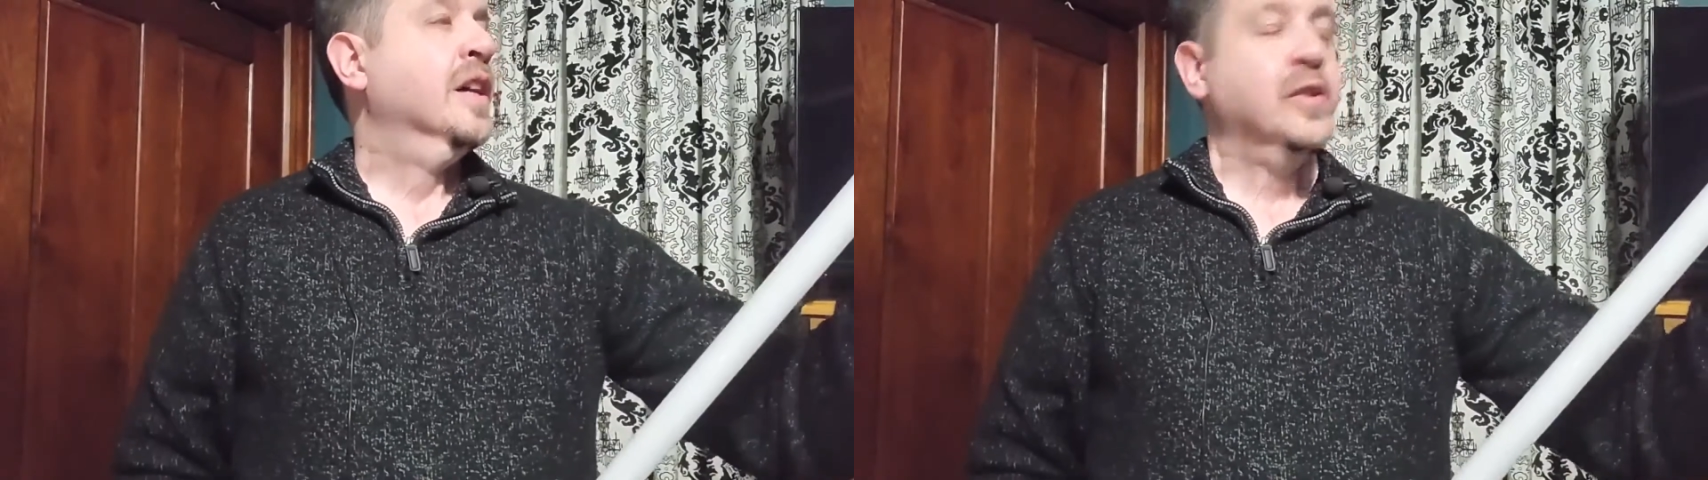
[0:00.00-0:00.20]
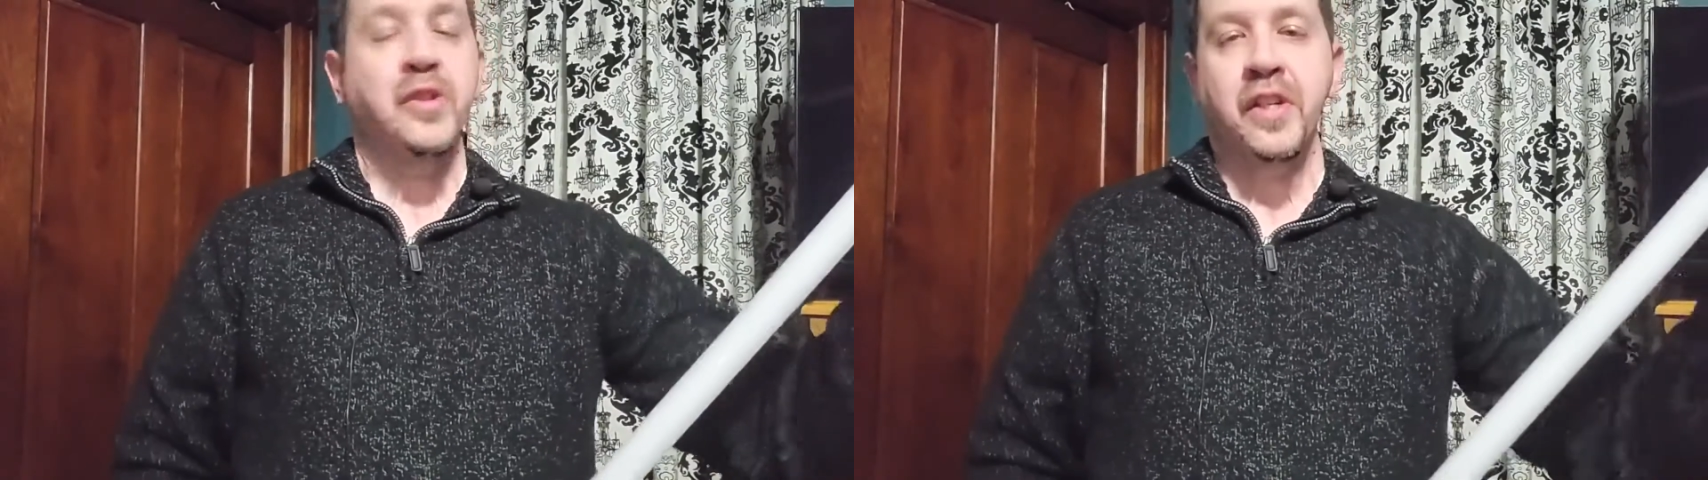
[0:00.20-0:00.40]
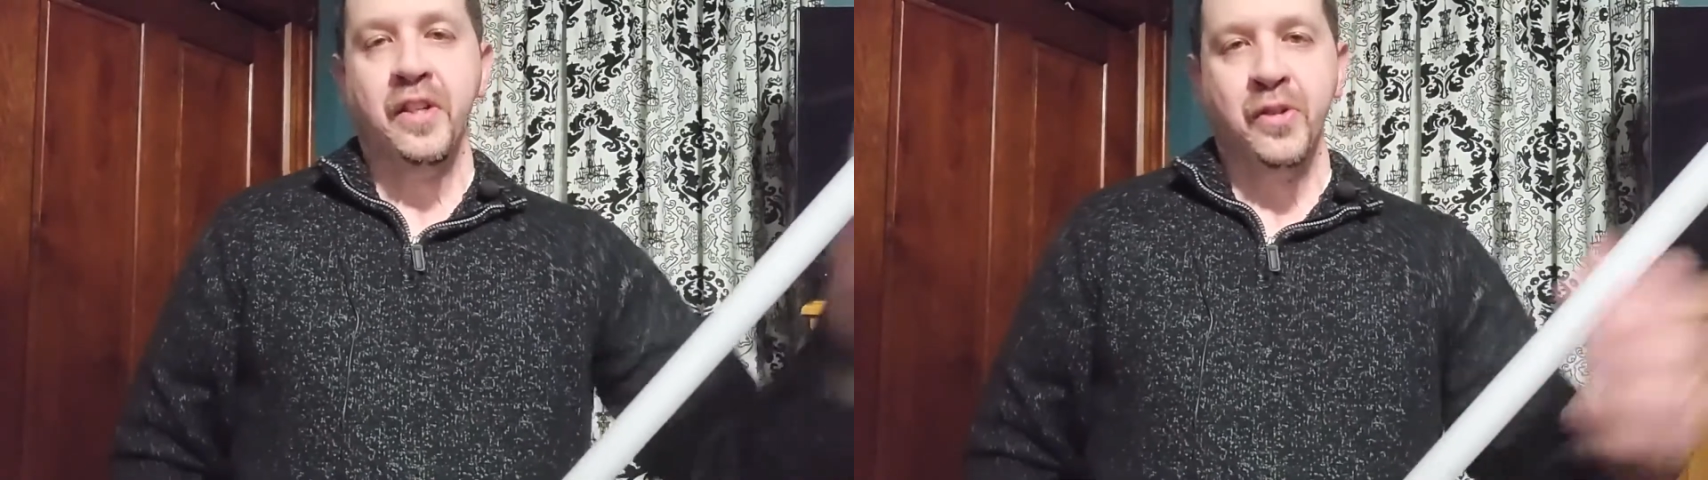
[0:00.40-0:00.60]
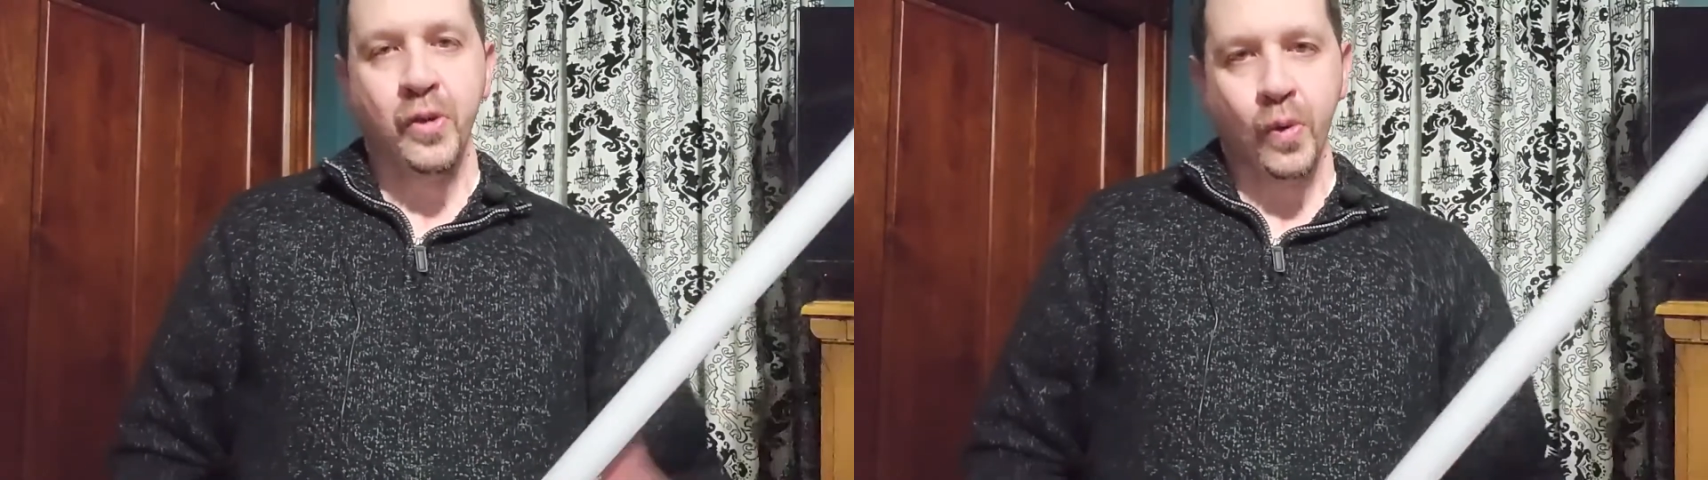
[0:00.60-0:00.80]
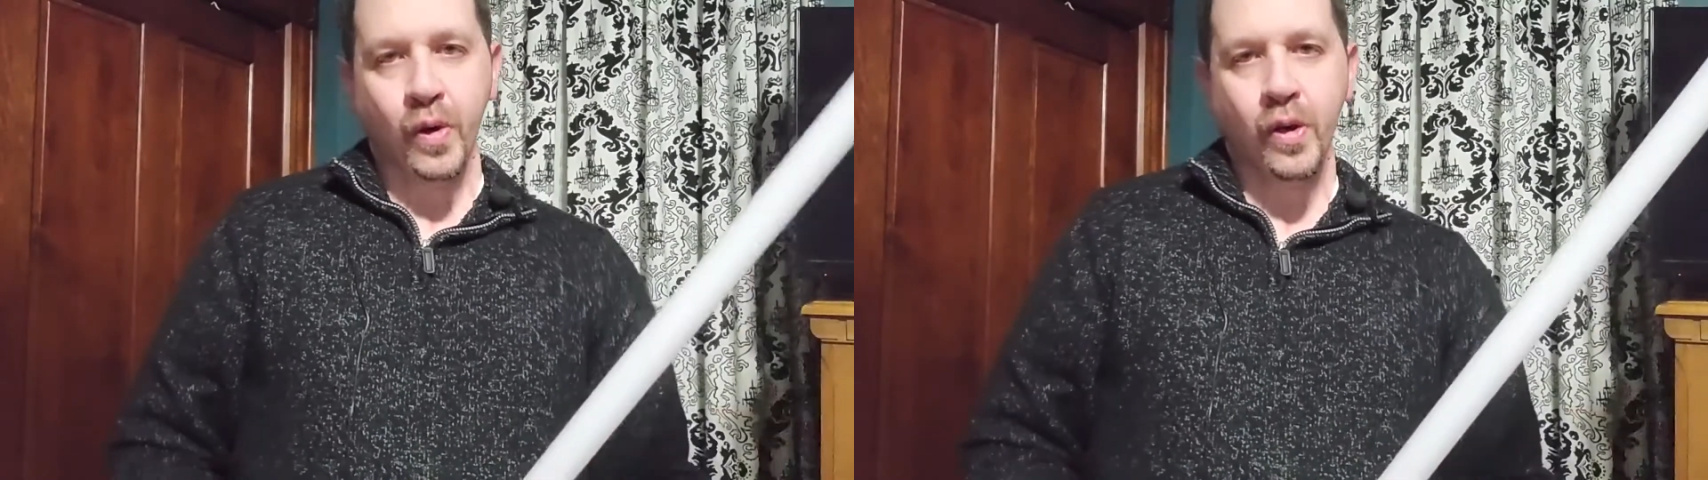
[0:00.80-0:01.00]
entertain
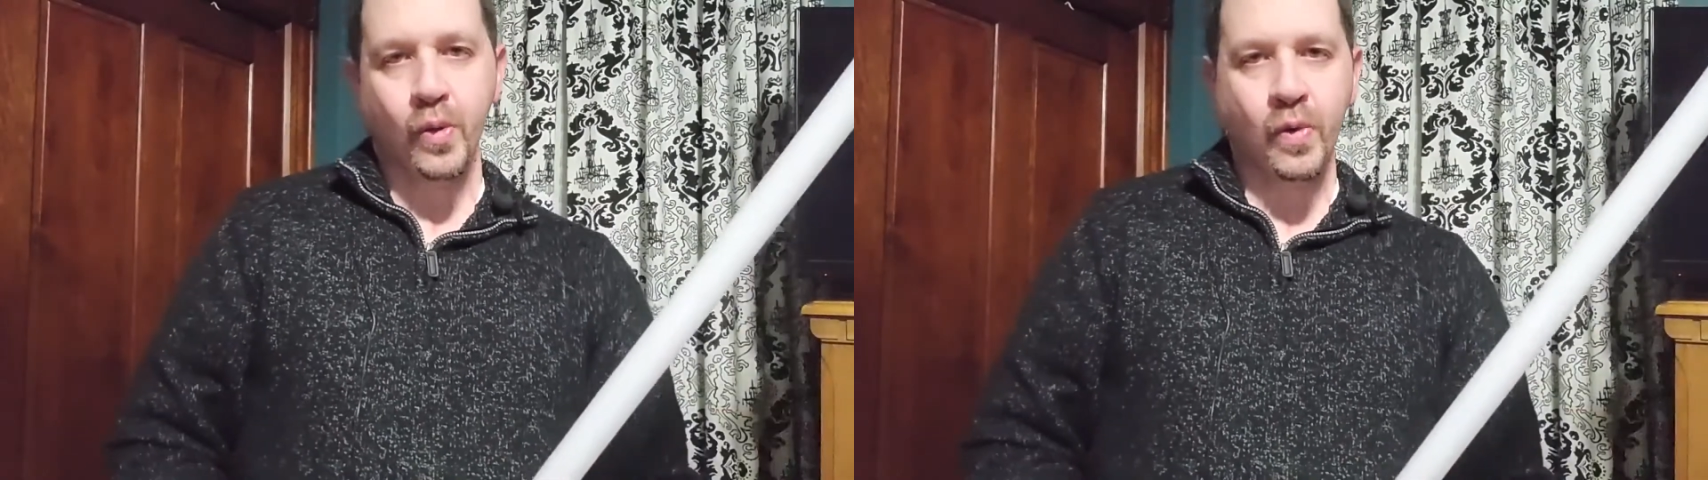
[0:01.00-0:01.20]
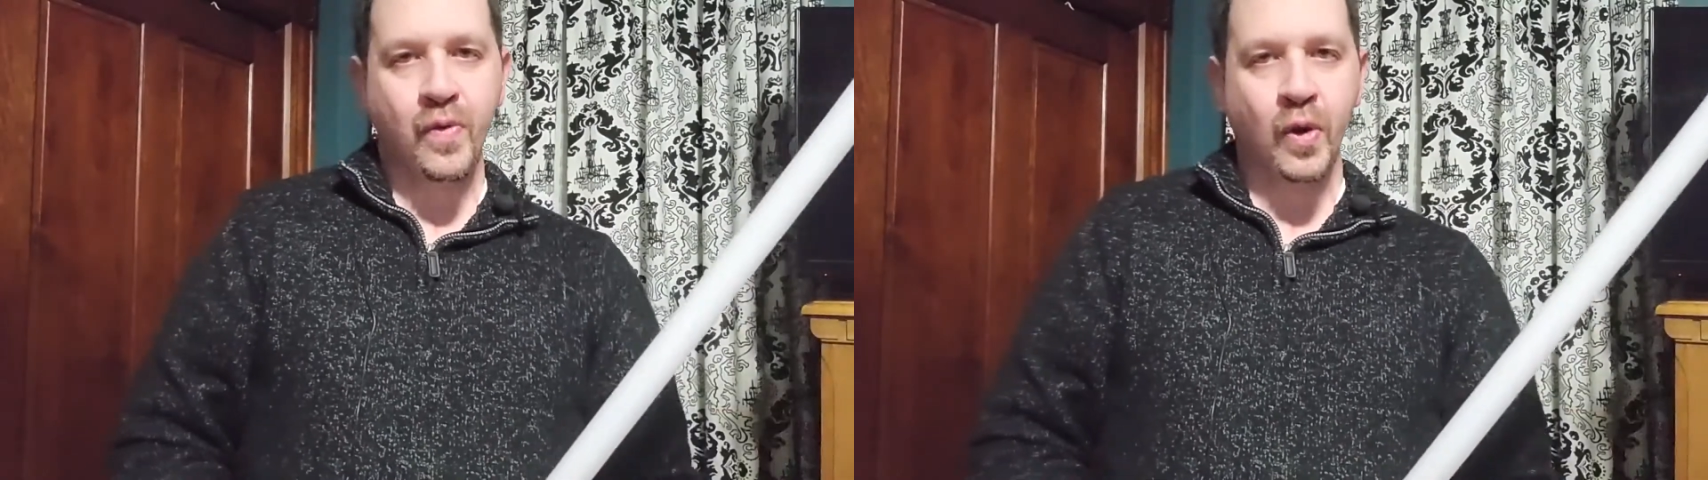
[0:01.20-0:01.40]
you with